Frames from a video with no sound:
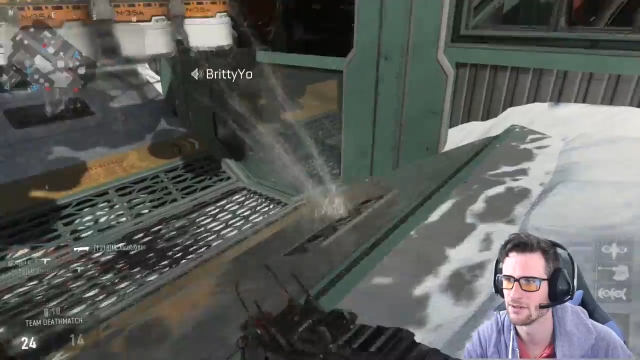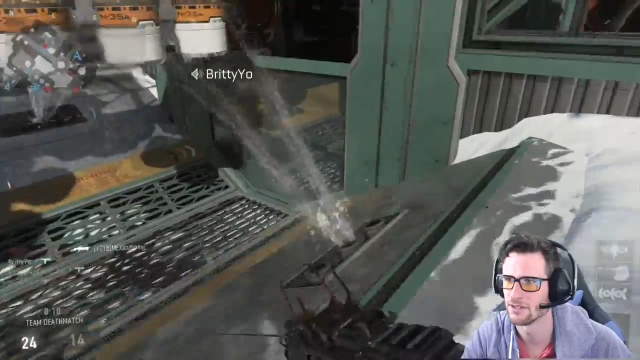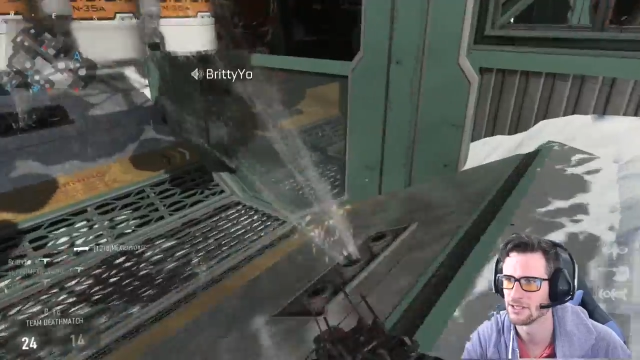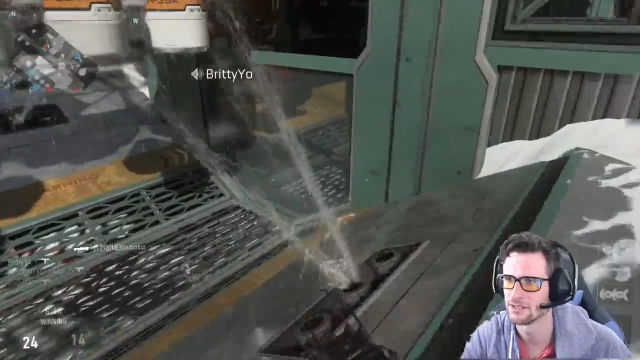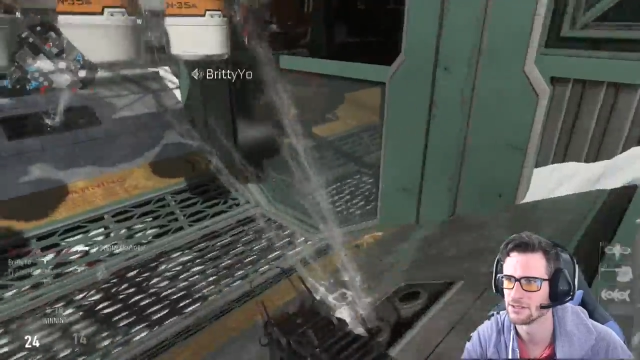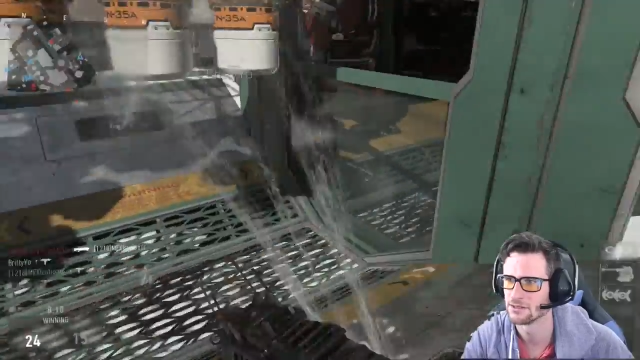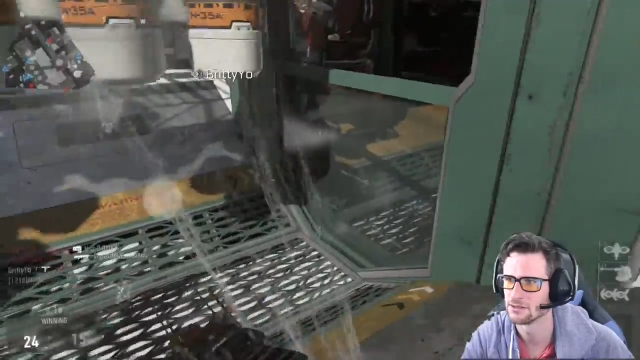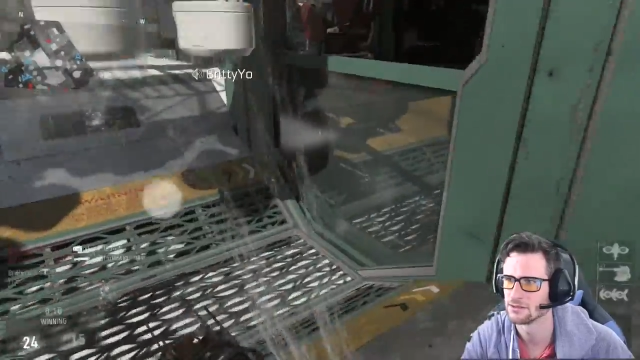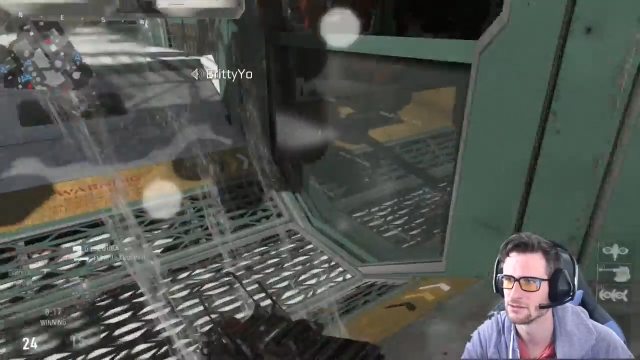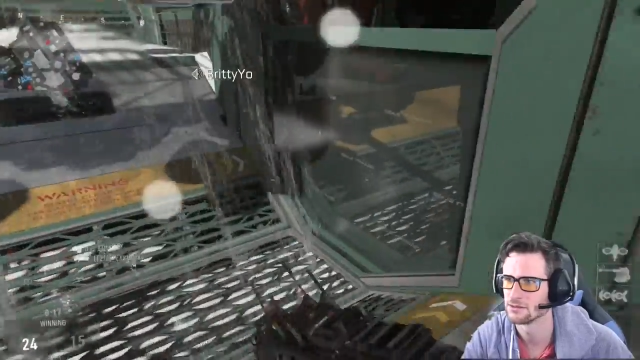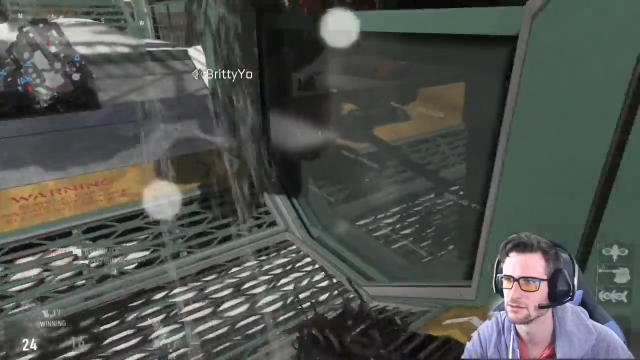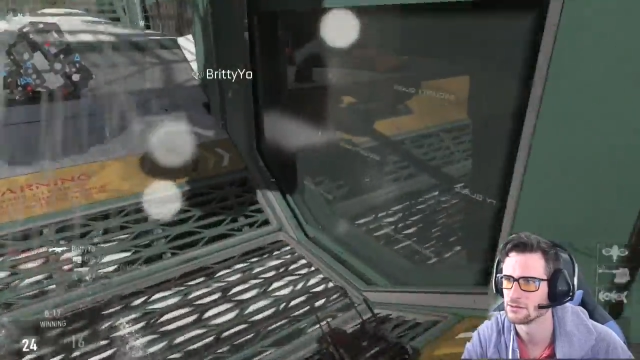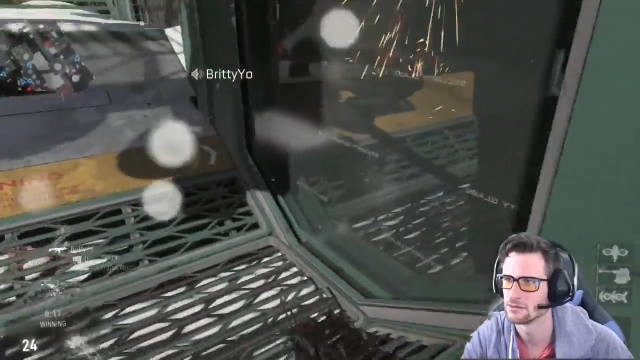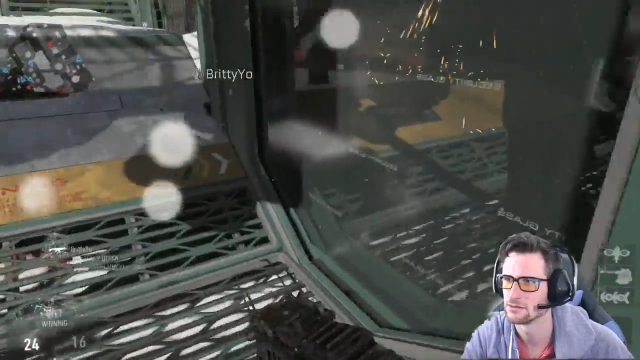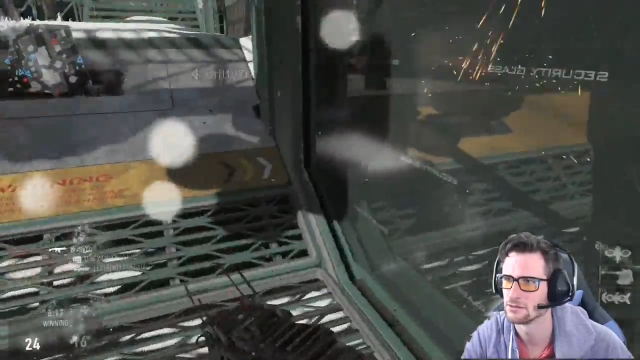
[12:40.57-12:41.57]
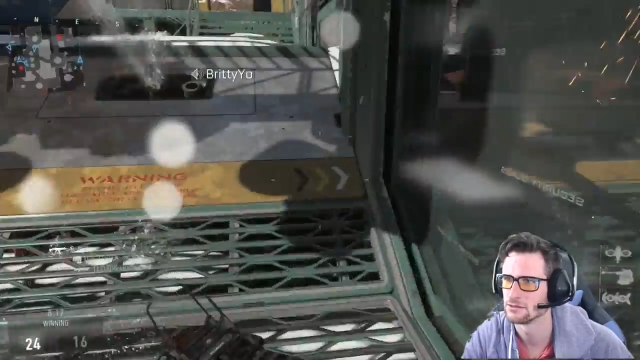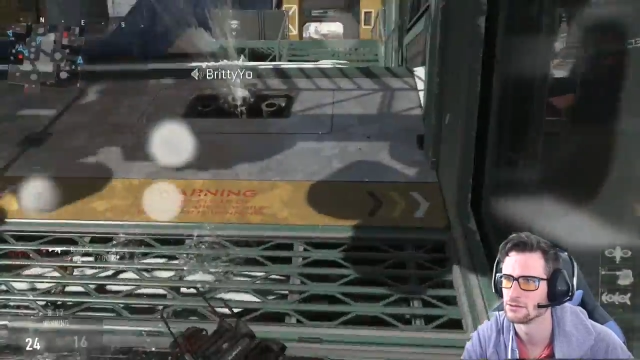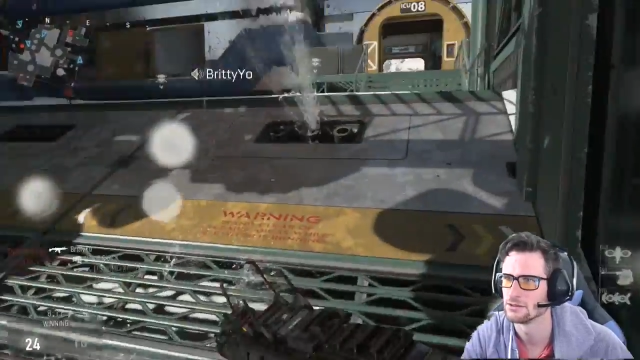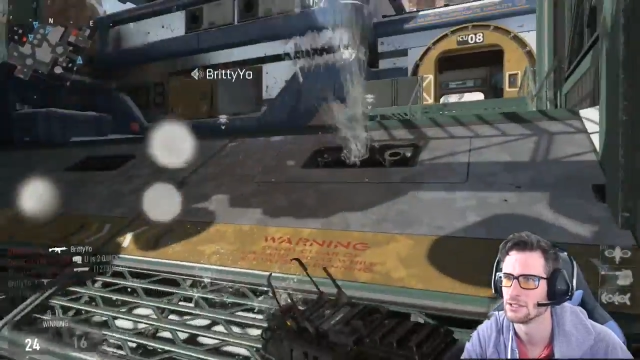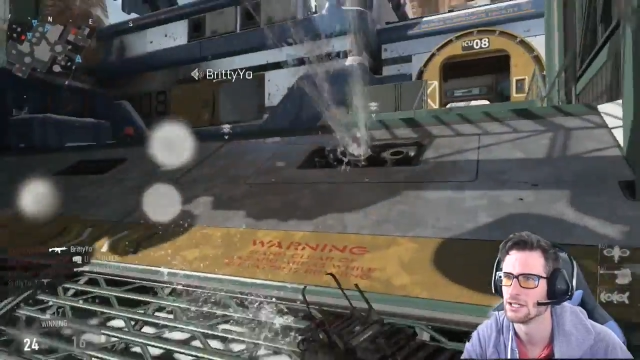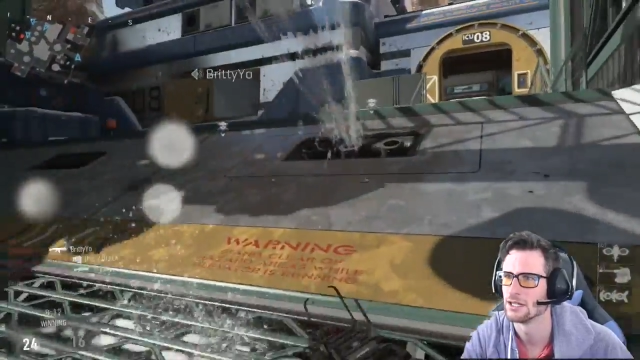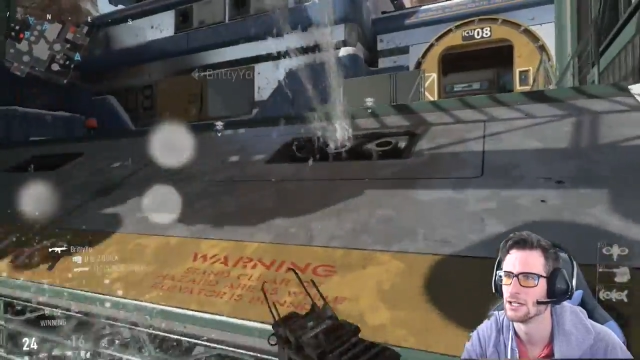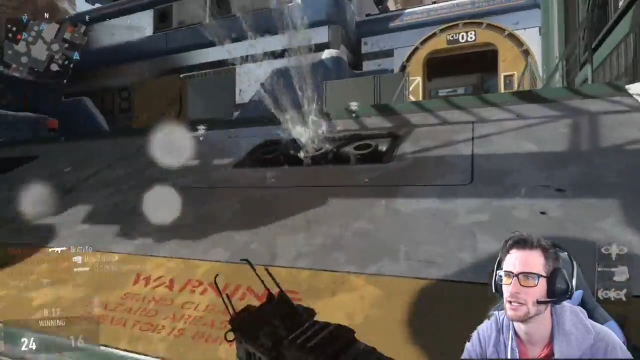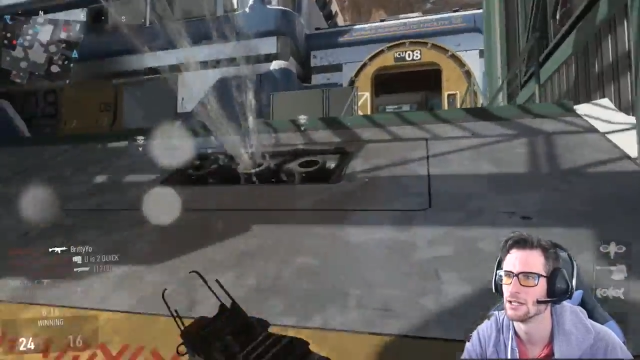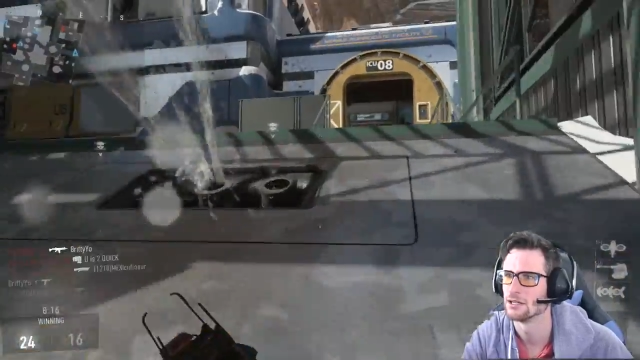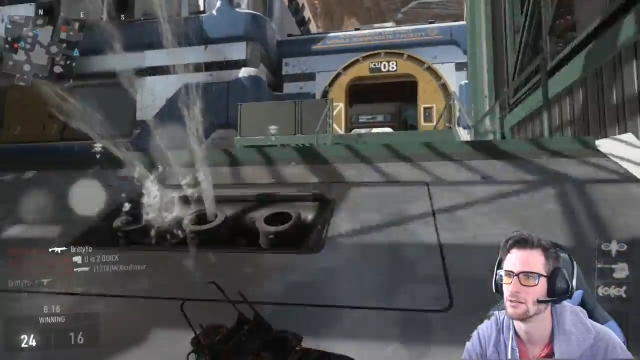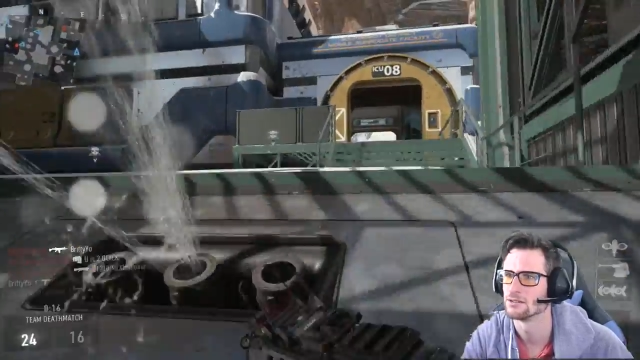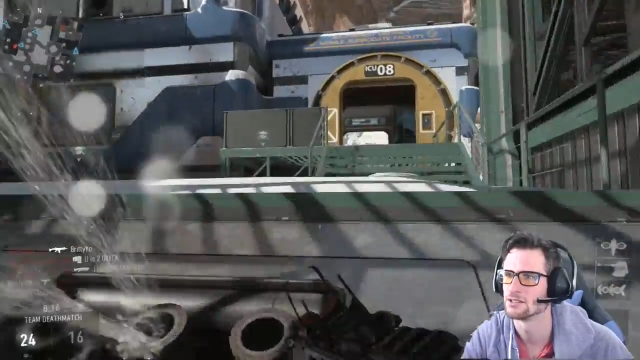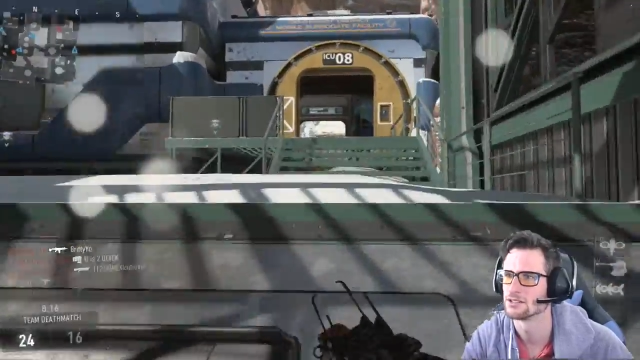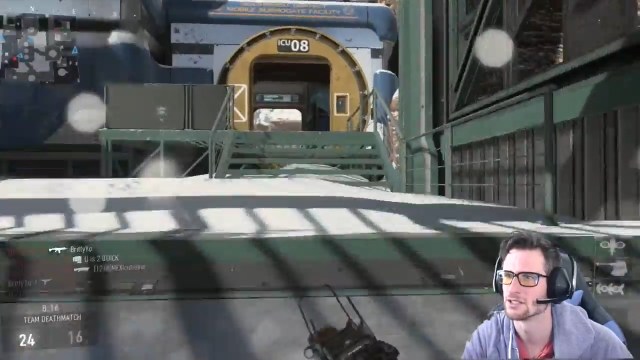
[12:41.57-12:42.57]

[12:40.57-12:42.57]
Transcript: it, uh, which is